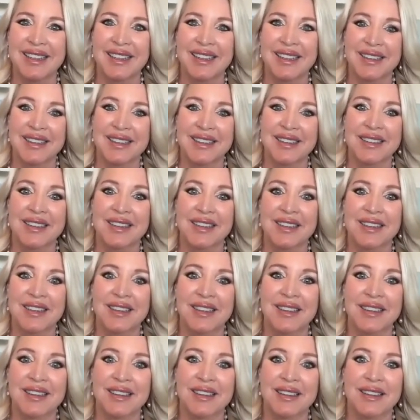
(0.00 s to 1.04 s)

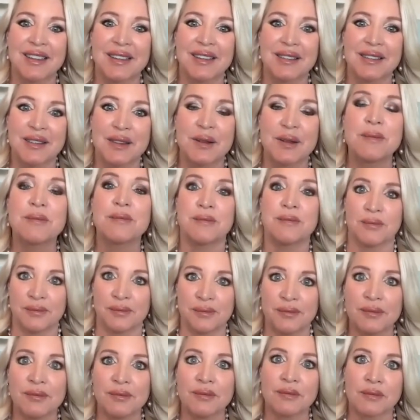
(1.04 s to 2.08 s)

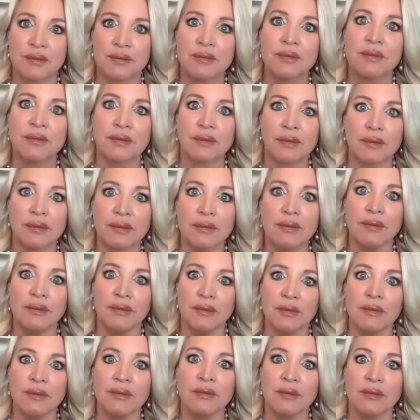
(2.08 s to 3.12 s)

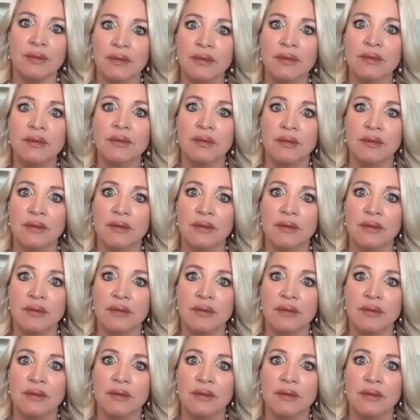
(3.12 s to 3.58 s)
No words are spoken by the person on screen.